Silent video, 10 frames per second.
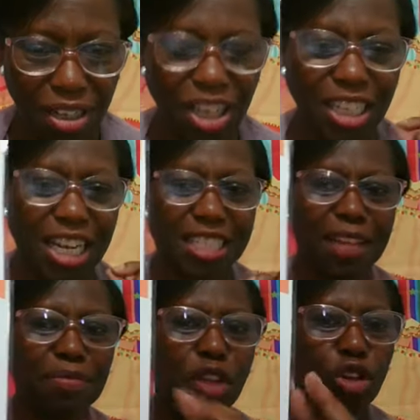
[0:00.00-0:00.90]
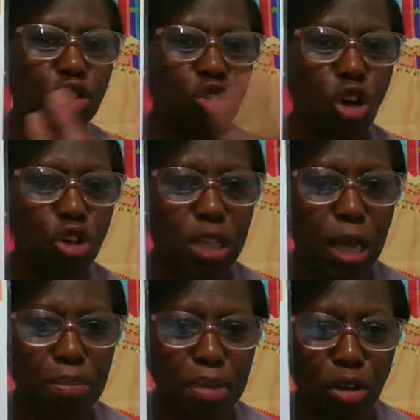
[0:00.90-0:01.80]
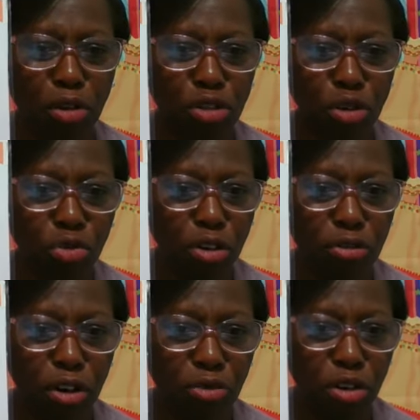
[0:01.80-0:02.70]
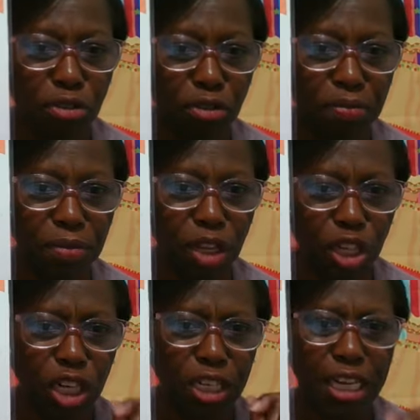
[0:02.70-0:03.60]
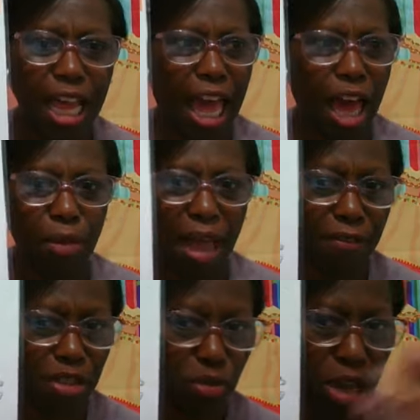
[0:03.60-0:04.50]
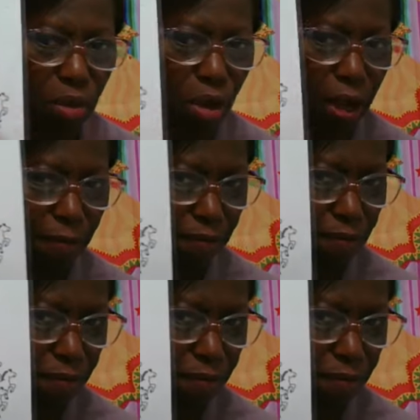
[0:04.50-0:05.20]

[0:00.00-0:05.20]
Good. Class A, dos perros. Woof, woof. Good. And we have three what?